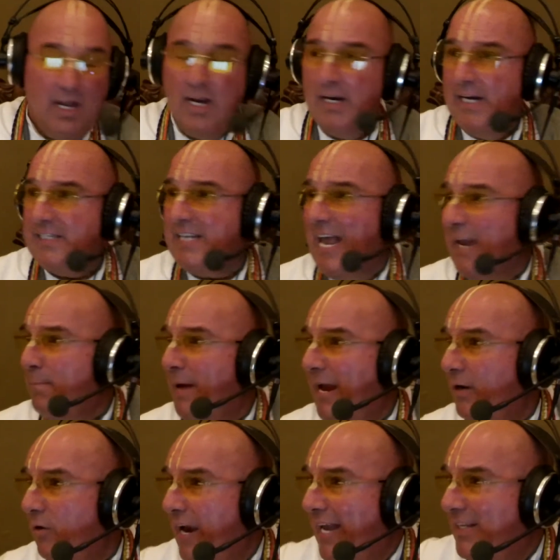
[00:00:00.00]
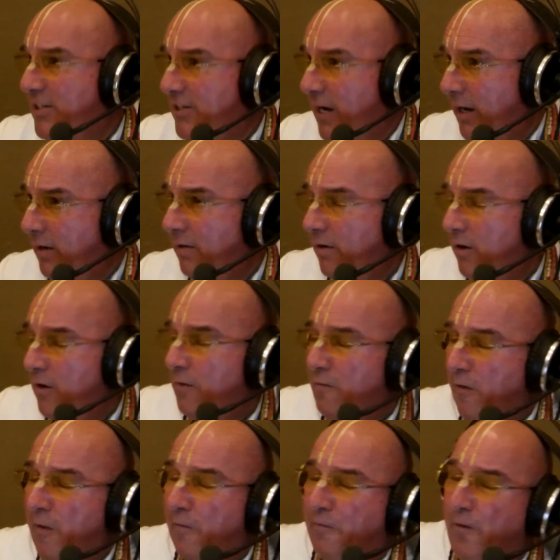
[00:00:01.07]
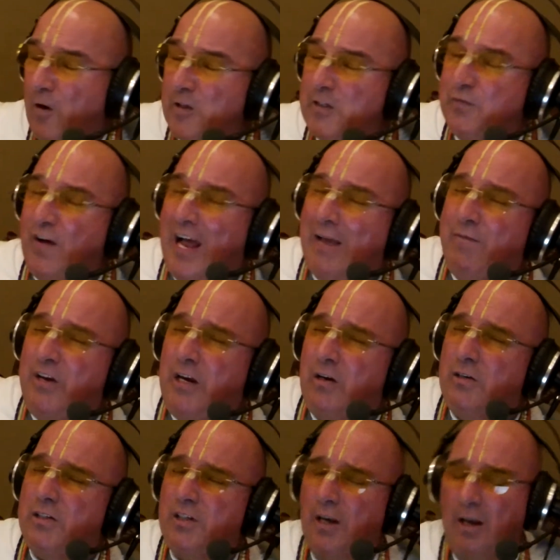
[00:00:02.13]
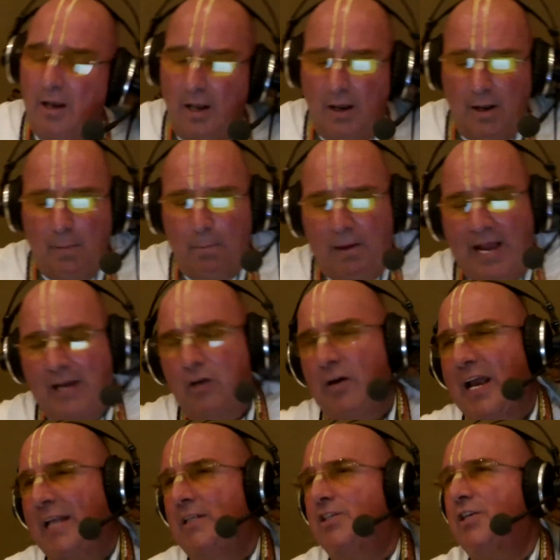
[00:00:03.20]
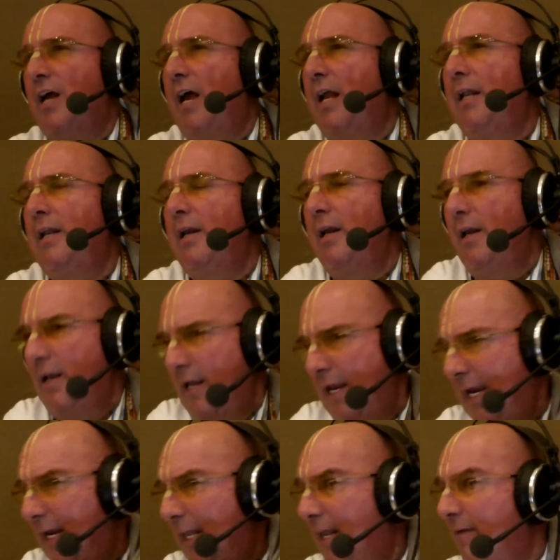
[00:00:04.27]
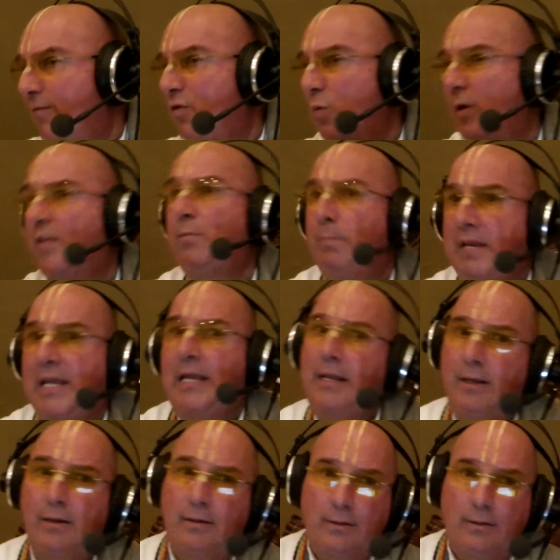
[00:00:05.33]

That's like my grandson. For the first 5 years, my grandson, he lived with me.